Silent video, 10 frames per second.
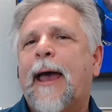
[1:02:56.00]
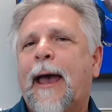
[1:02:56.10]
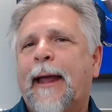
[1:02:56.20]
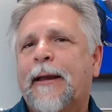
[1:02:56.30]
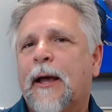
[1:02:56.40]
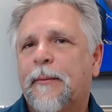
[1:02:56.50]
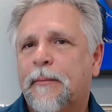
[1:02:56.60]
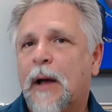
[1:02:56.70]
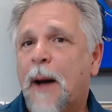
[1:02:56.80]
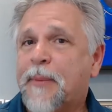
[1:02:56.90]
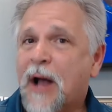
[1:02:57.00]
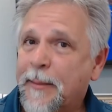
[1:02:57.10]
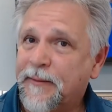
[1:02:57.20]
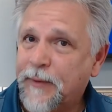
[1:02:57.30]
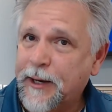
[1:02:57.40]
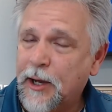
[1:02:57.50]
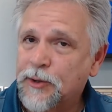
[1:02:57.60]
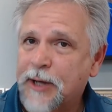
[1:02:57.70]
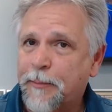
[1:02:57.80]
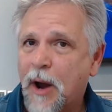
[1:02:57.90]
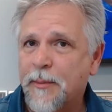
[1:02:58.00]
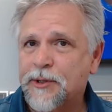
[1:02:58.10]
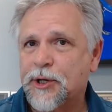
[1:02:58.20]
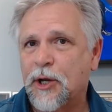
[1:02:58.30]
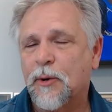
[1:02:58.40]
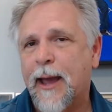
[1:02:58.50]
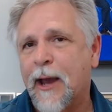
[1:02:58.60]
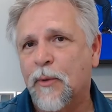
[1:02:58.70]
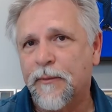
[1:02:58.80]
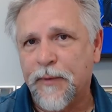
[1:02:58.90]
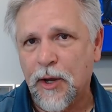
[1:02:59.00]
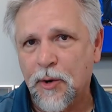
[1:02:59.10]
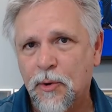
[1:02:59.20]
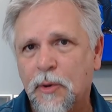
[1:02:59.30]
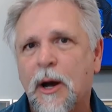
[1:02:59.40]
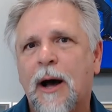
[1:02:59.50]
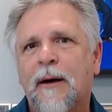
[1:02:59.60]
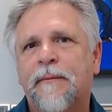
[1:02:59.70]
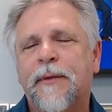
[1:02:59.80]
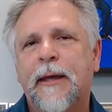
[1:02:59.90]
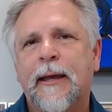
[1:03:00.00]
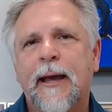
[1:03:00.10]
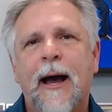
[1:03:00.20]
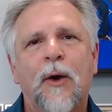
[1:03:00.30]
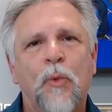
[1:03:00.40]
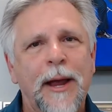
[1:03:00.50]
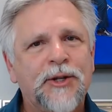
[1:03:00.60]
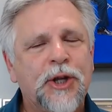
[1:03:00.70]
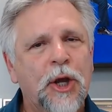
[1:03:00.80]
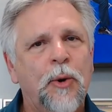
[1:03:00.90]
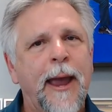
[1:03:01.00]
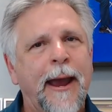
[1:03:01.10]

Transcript: and upcoming videos, I promised you a review of the uh, Rescue